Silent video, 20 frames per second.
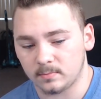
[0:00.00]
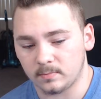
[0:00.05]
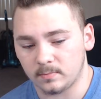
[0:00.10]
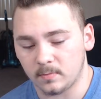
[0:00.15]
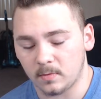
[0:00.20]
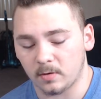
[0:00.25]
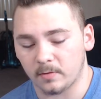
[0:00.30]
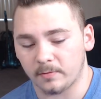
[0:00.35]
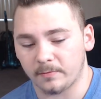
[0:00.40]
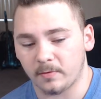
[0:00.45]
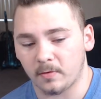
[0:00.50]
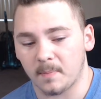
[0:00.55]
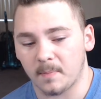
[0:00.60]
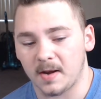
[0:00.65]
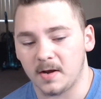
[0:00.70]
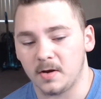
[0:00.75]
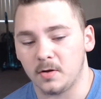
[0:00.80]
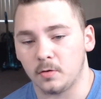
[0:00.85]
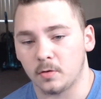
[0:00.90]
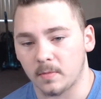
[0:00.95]
or for my
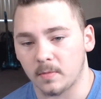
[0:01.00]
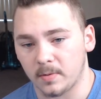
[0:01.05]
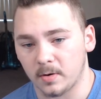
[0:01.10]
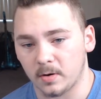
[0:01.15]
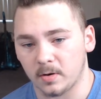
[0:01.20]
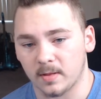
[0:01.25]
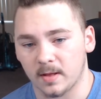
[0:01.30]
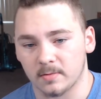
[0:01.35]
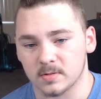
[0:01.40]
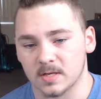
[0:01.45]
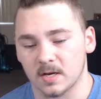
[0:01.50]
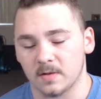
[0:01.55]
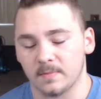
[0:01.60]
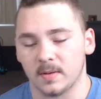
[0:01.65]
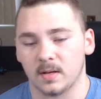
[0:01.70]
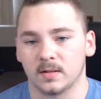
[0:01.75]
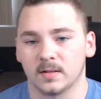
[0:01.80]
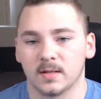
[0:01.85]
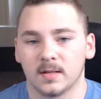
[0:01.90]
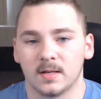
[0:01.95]
new computer that I was gonna
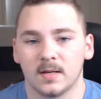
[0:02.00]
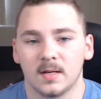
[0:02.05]
build.